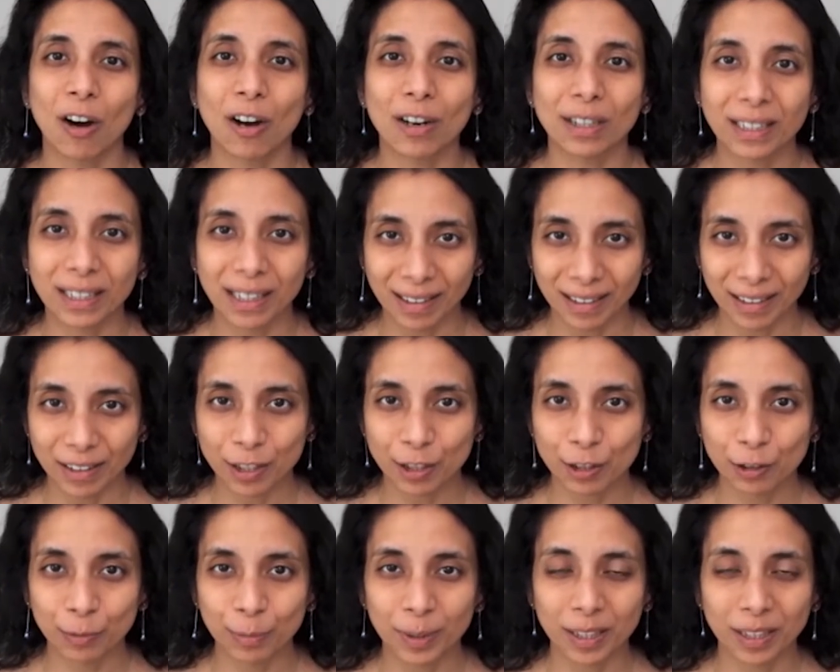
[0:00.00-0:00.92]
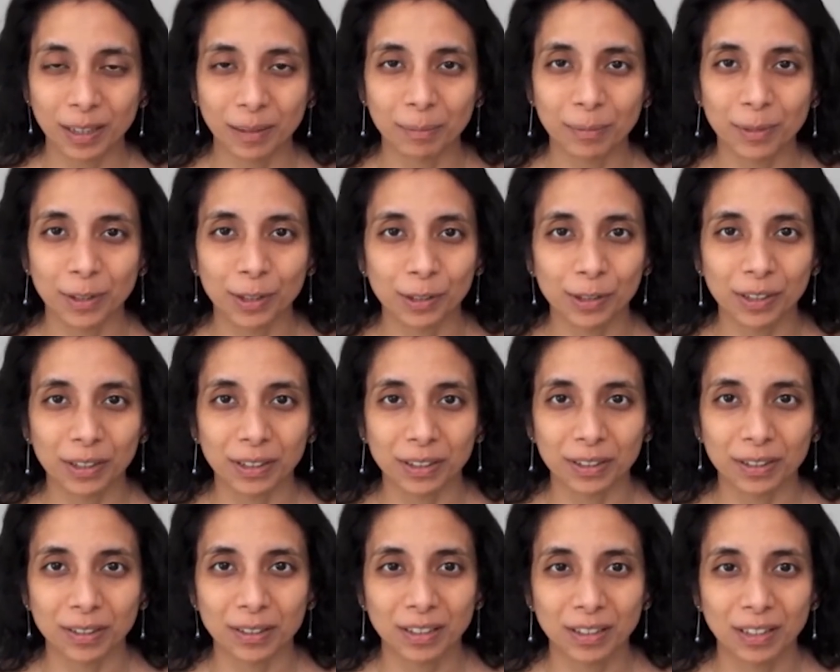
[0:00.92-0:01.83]
on current
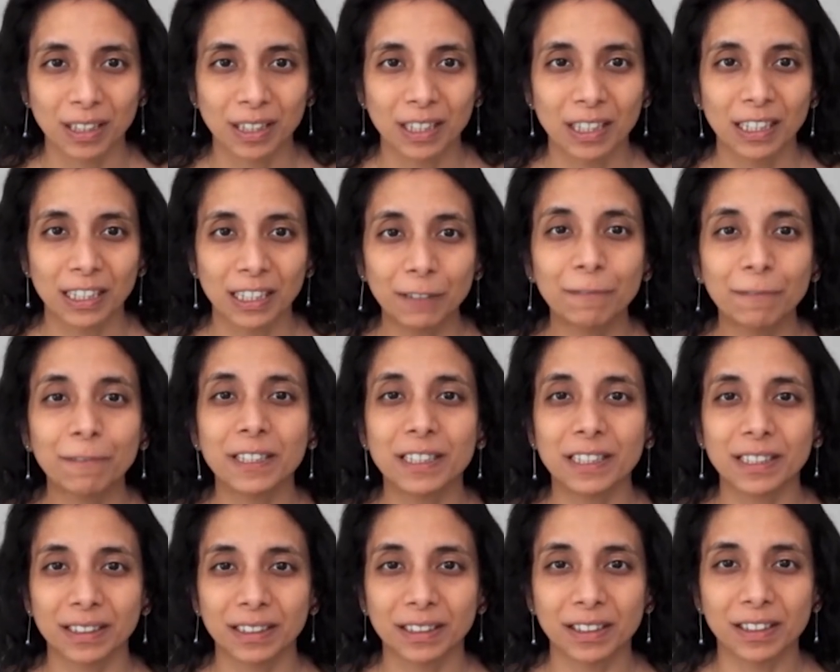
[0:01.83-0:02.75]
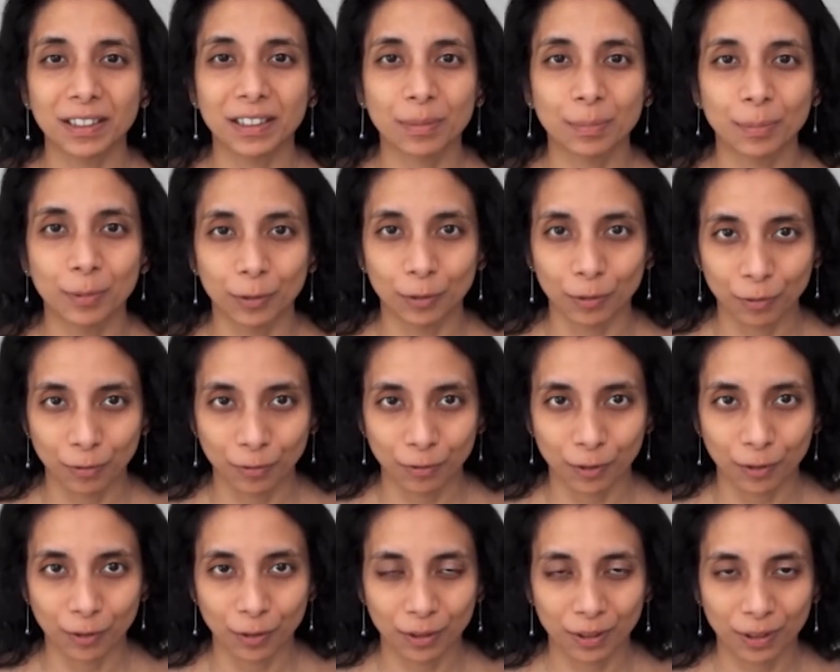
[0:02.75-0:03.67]
supercomputers if we did this brute
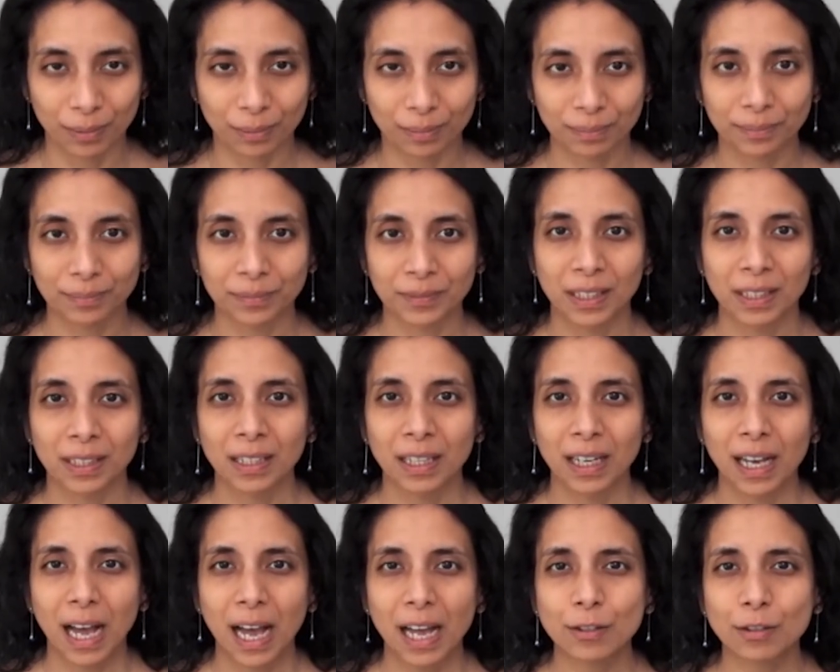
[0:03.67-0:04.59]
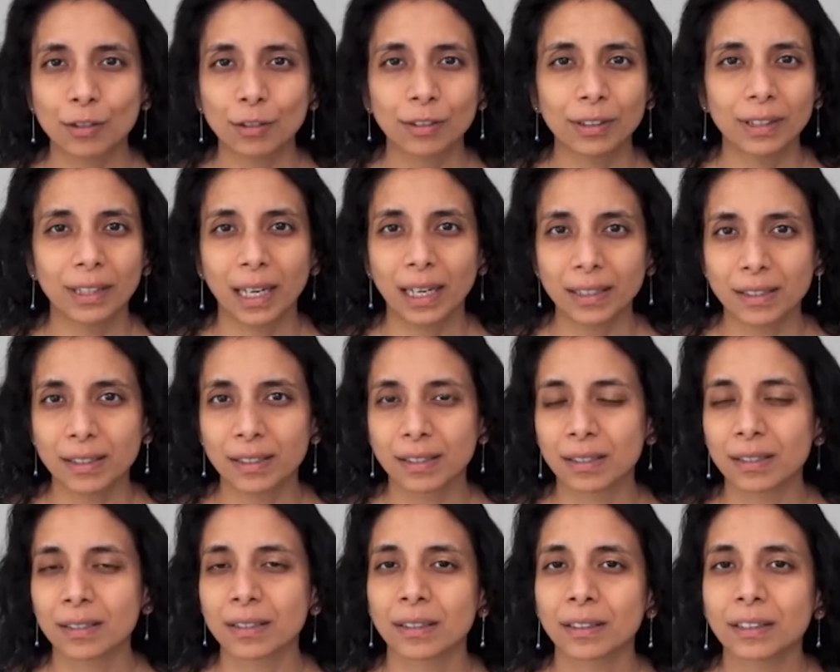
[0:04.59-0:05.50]
force. And so
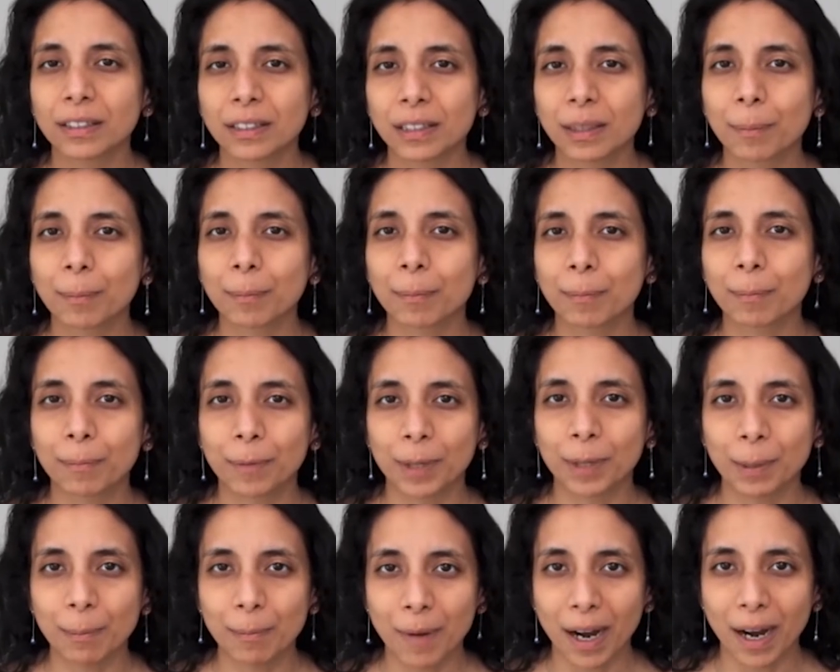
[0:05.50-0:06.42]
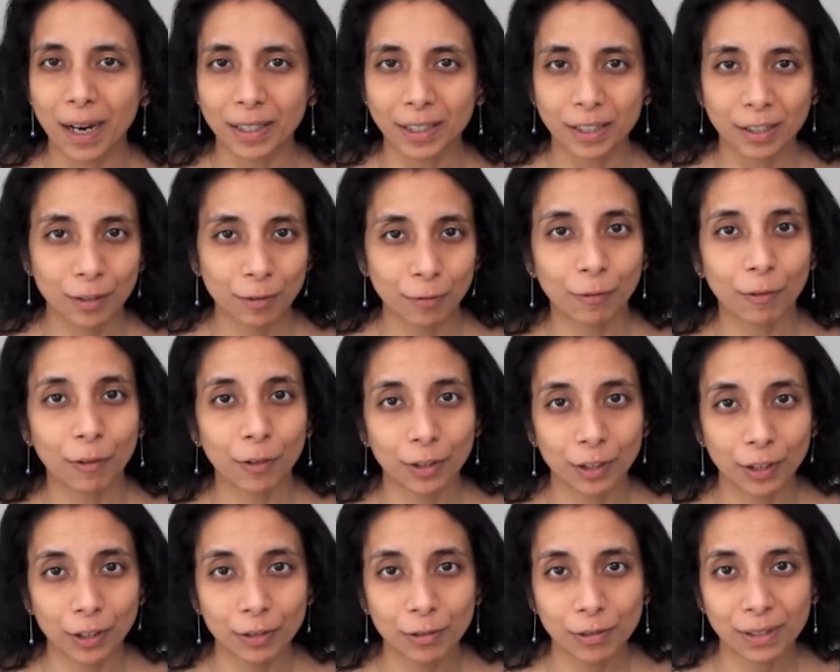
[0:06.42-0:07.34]
that's the premise for
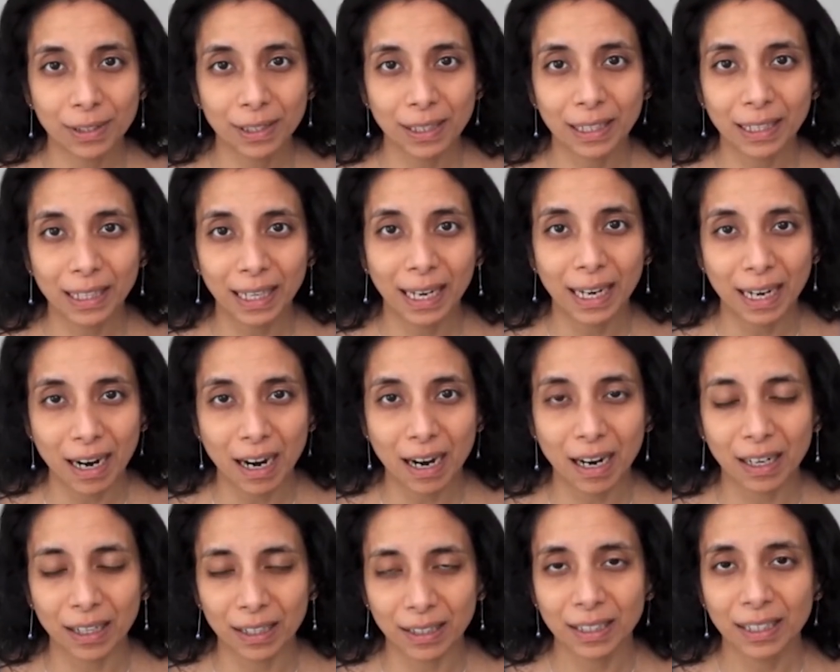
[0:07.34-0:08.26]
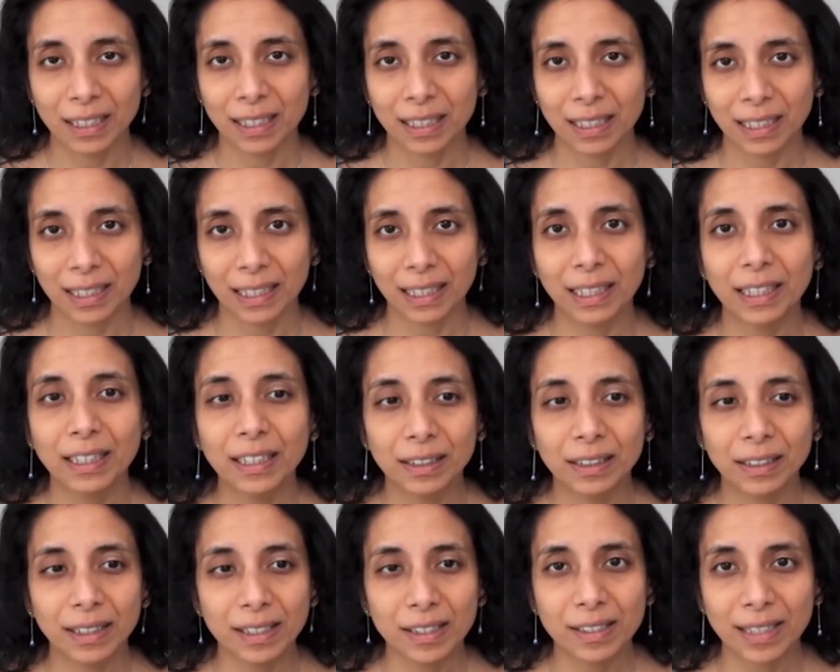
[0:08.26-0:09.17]
using AI in
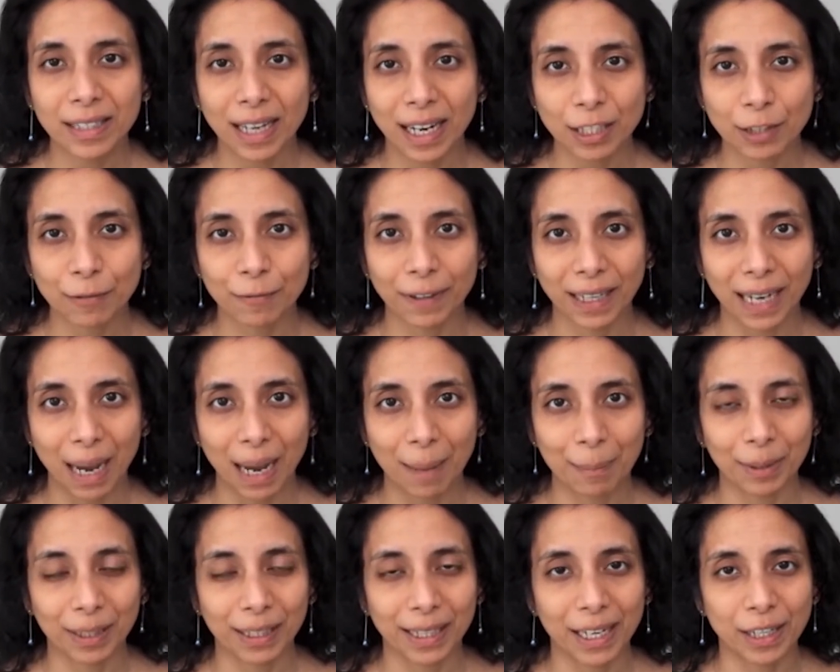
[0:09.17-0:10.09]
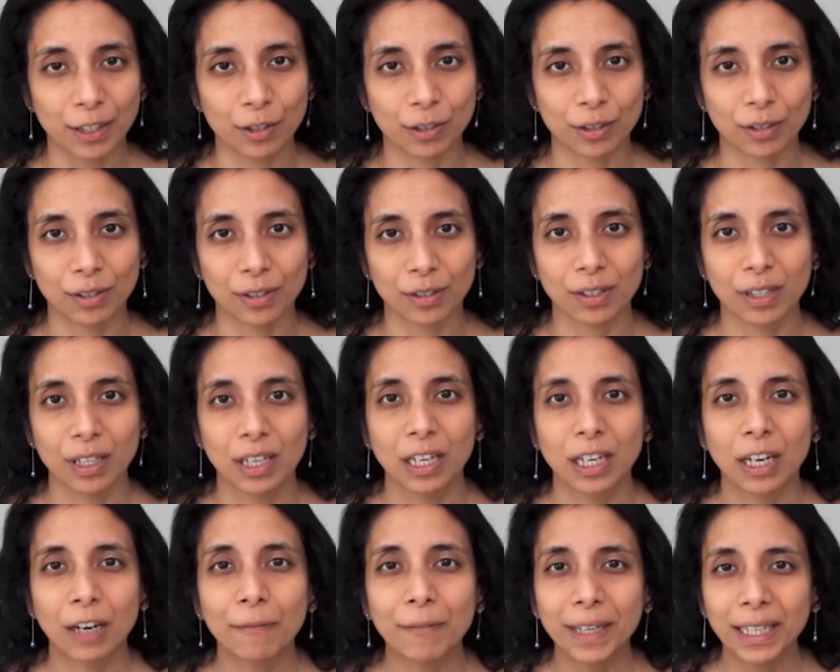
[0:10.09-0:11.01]
these scientific applications.
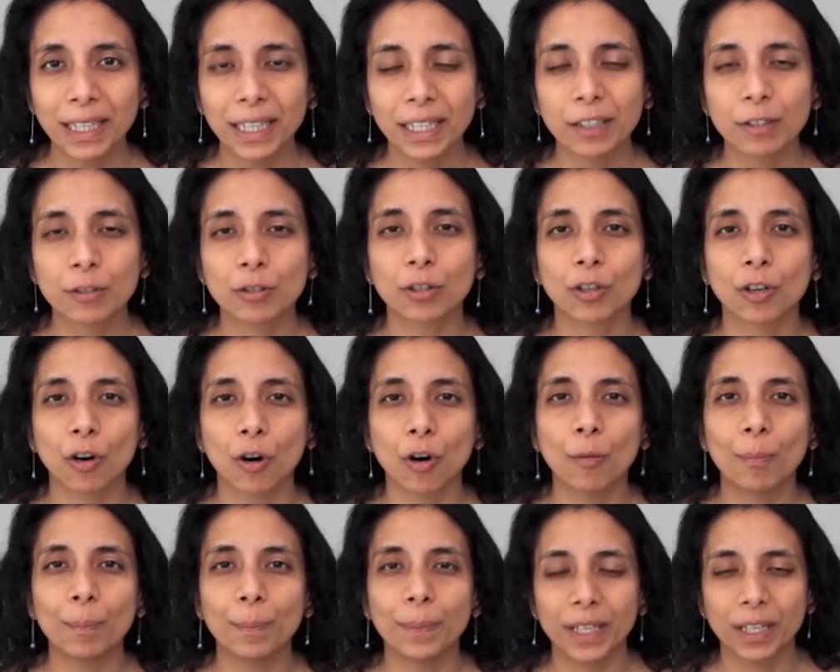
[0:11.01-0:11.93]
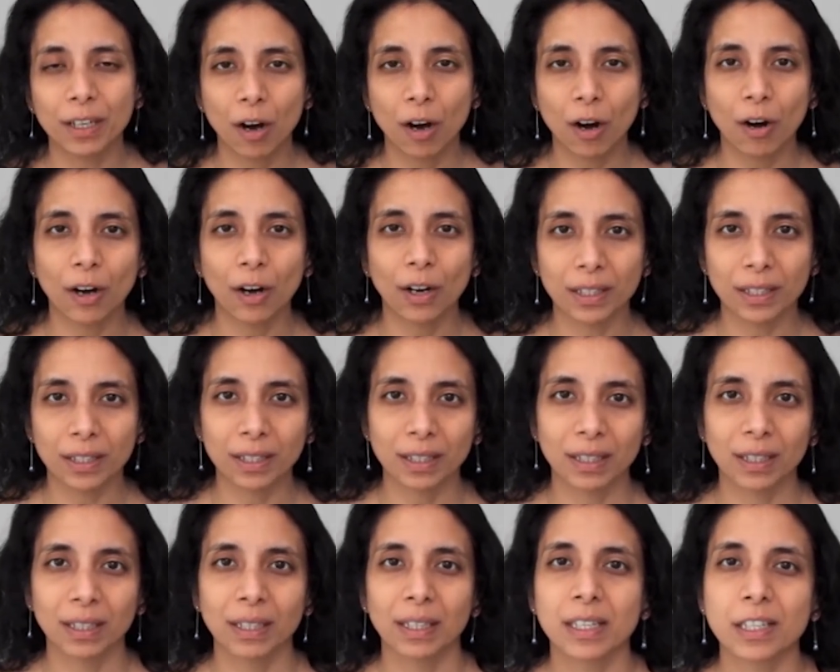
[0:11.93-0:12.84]
We need to go beyond
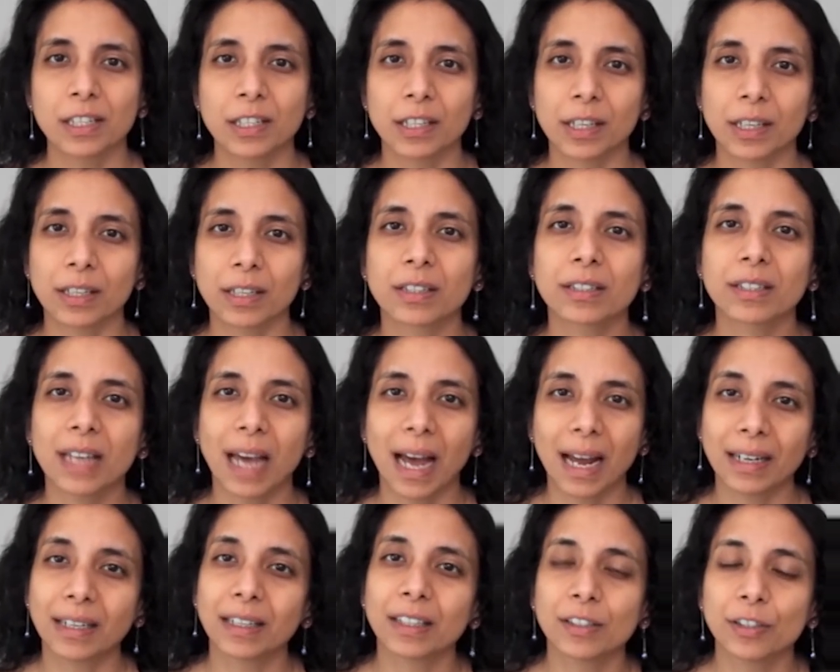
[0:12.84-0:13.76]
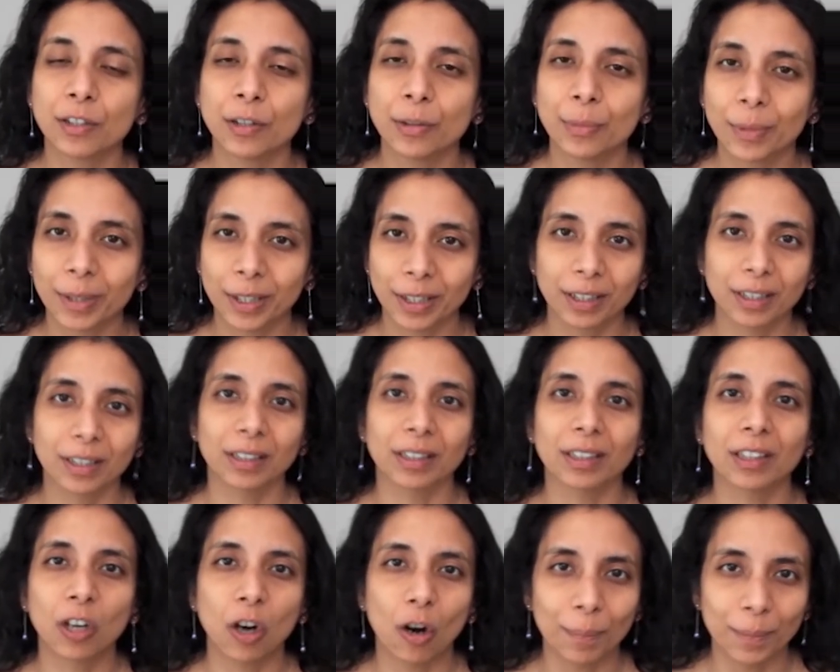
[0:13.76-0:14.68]
just standard numerical
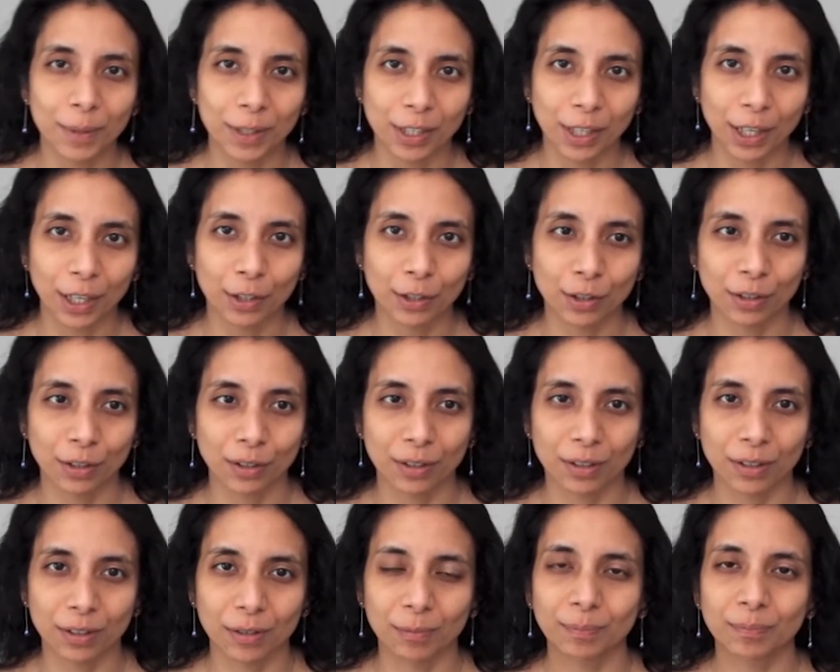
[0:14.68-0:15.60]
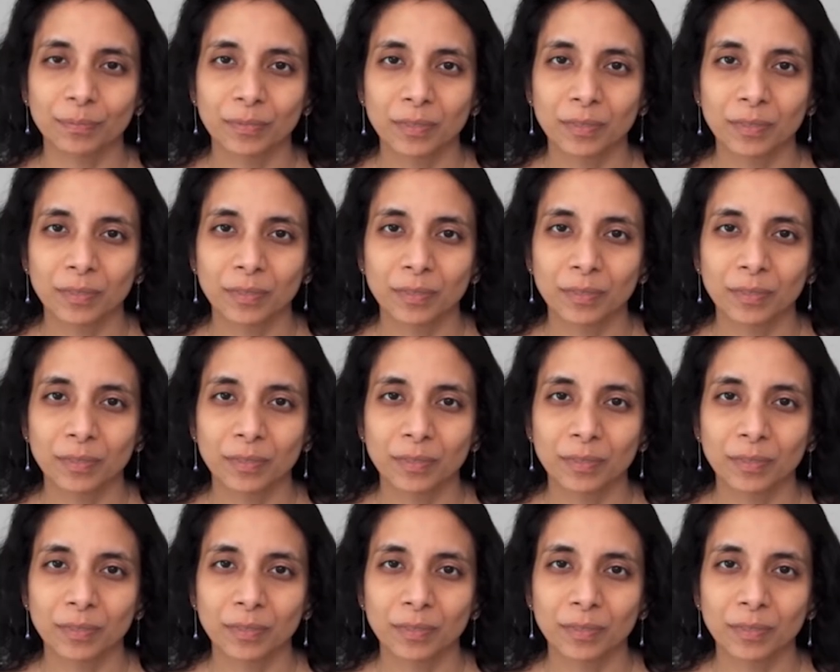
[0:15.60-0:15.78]
computations.